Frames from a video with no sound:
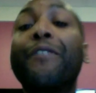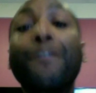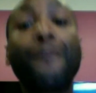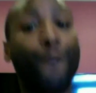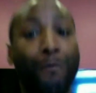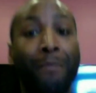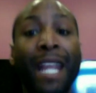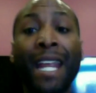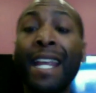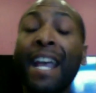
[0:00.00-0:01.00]
For
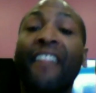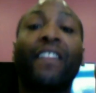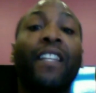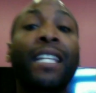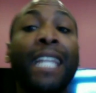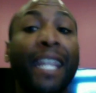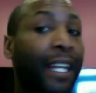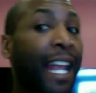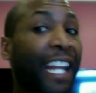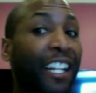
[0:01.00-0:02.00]
me, the
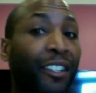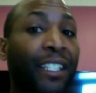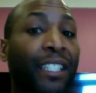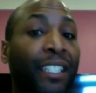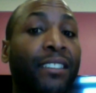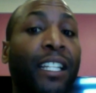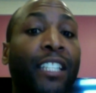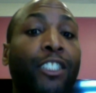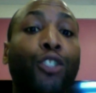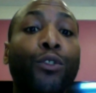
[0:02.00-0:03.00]
key areas
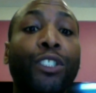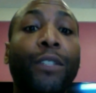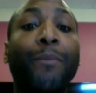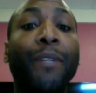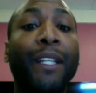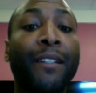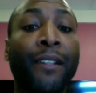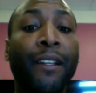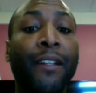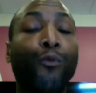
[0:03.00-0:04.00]
that you should be
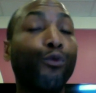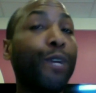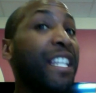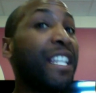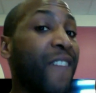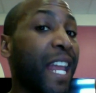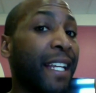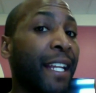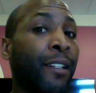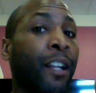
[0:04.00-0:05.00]

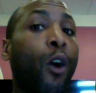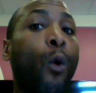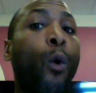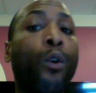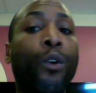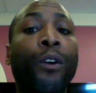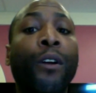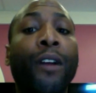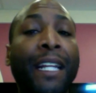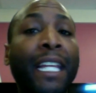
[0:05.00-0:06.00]
renovating, or
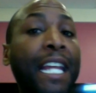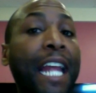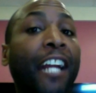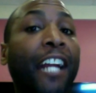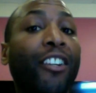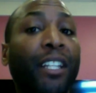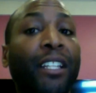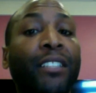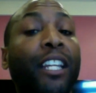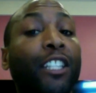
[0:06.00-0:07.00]
key
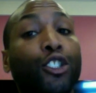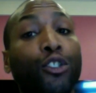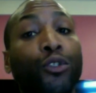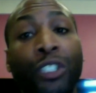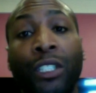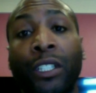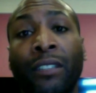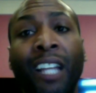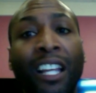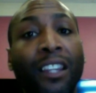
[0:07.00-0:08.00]
areas that you should
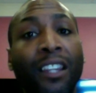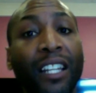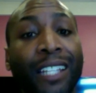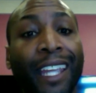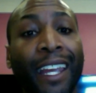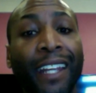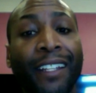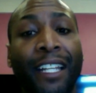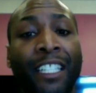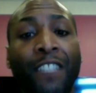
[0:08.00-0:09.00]
look at
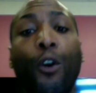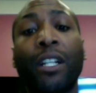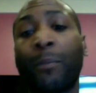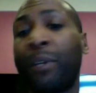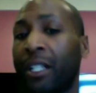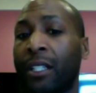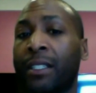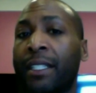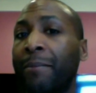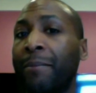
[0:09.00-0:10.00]
as far as putting
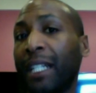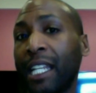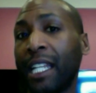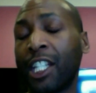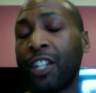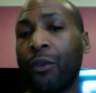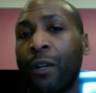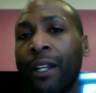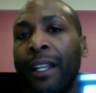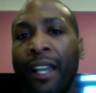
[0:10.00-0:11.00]
some money into
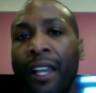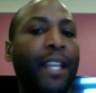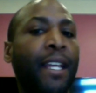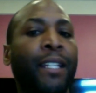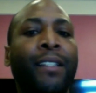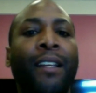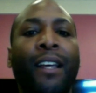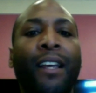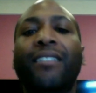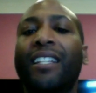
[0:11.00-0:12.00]
it, is
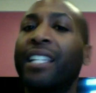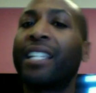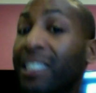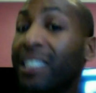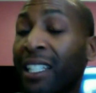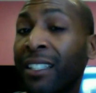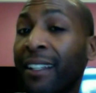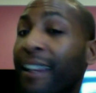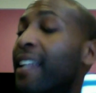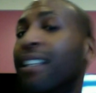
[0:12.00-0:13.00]
the kitchen
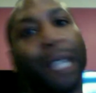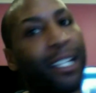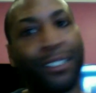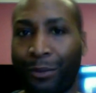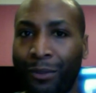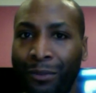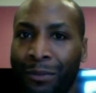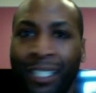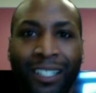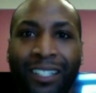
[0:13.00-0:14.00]
and the bathroom.
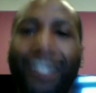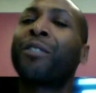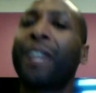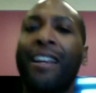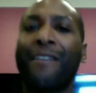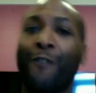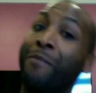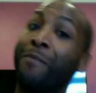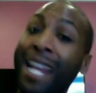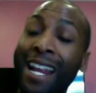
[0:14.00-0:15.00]
Okay, for
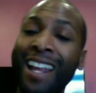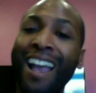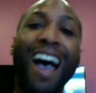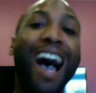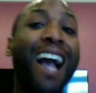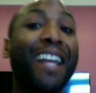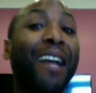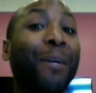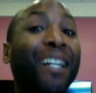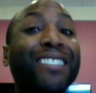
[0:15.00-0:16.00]
me, I
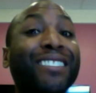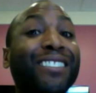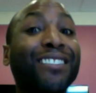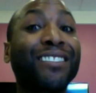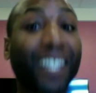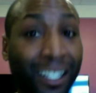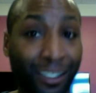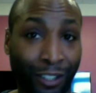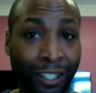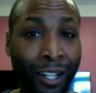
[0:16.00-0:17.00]
am a
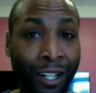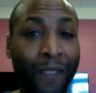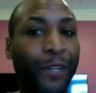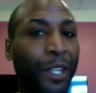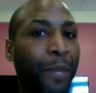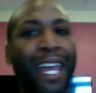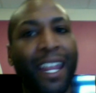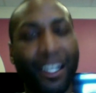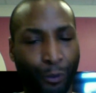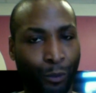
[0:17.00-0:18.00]
stickler for the
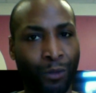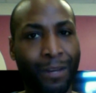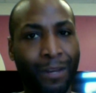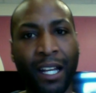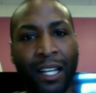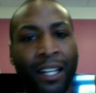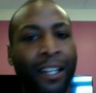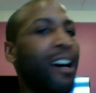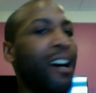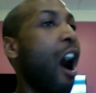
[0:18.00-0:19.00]
bathroom. I
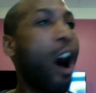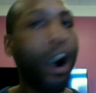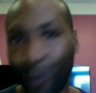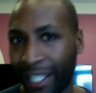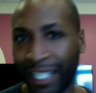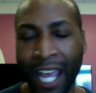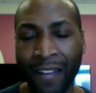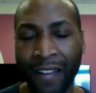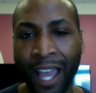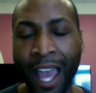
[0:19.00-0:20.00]
always have
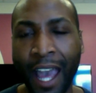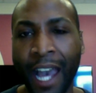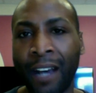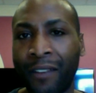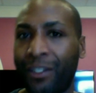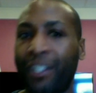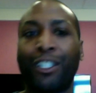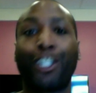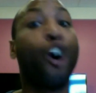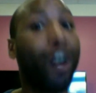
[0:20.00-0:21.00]
to have the
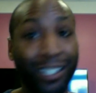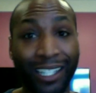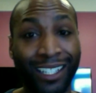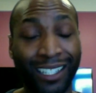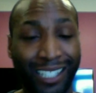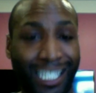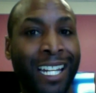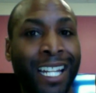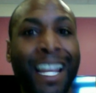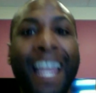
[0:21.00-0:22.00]
toilet
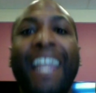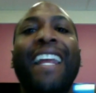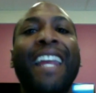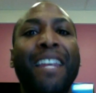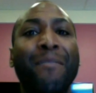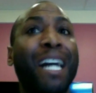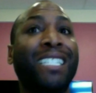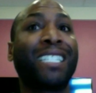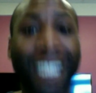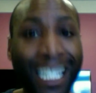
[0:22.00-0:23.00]
clean and my
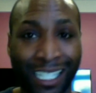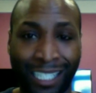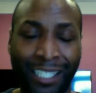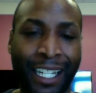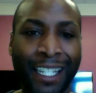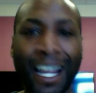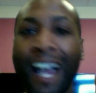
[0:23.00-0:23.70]
sink clean.